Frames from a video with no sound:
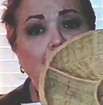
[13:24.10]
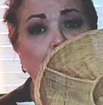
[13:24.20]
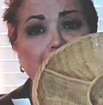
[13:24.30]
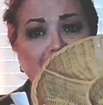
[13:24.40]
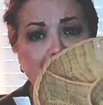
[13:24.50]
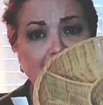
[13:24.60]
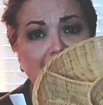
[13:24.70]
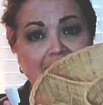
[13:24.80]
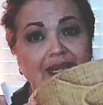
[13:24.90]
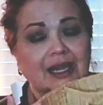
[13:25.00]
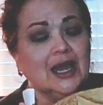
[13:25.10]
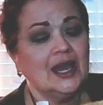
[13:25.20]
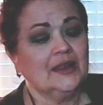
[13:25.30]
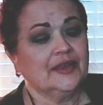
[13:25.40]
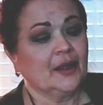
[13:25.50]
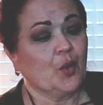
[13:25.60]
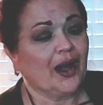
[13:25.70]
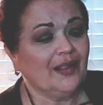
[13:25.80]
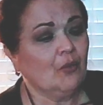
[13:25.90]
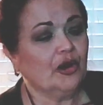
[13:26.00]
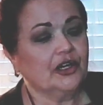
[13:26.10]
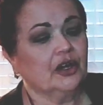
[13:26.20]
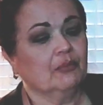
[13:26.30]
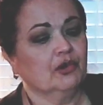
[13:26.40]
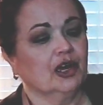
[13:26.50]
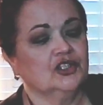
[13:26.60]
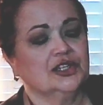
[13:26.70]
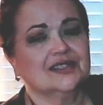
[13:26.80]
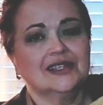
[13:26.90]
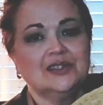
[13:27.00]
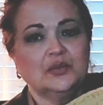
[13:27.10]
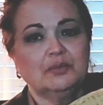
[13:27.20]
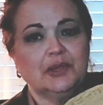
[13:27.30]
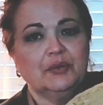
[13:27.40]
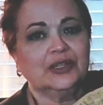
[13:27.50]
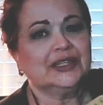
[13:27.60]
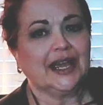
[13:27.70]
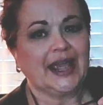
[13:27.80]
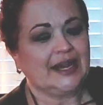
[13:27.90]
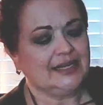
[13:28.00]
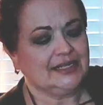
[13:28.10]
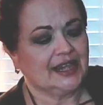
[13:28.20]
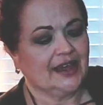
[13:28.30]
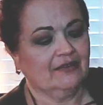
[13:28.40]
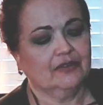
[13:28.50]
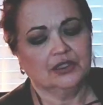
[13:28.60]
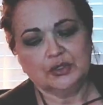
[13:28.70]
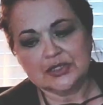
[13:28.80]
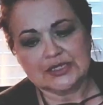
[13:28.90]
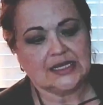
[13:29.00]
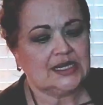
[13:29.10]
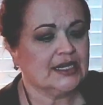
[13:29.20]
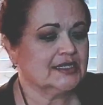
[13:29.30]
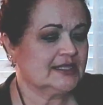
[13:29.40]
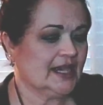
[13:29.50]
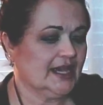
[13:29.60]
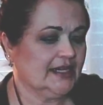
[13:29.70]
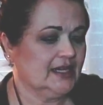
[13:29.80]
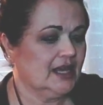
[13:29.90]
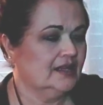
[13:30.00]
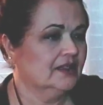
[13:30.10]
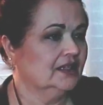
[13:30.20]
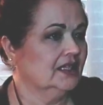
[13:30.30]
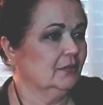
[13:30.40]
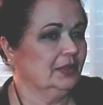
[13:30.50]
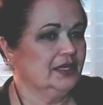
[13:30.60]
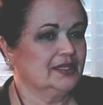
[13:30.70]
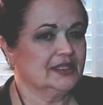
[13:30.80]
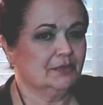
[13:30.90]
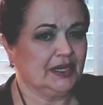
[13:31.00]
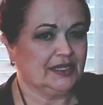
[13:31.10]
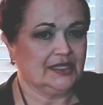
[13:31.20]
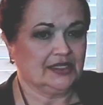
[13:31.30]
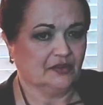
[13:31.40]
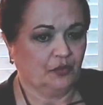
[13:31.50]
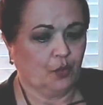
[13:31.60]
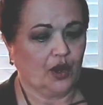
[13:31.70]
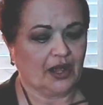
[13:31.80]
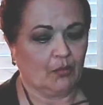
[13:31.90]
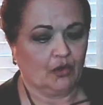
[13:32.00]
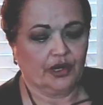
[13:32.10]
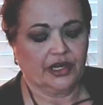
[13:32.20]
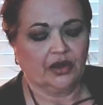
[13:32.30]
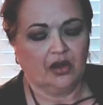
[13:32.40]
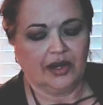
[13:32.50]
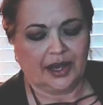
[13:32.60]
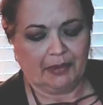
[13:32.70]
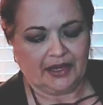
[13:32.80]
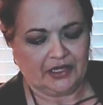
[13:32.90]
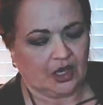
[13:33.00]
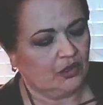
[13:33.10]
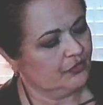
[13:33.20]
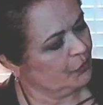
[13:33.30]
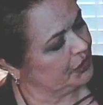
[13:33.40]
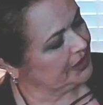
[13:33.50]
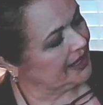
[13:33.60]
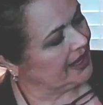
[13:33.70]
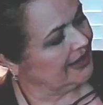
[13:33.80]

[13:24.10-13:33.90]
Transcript: But I'm thinking that while I'm working on projects, this would be really handy to have glue sticks and the little bits and pieces of what I'm working on. I paid $1.49.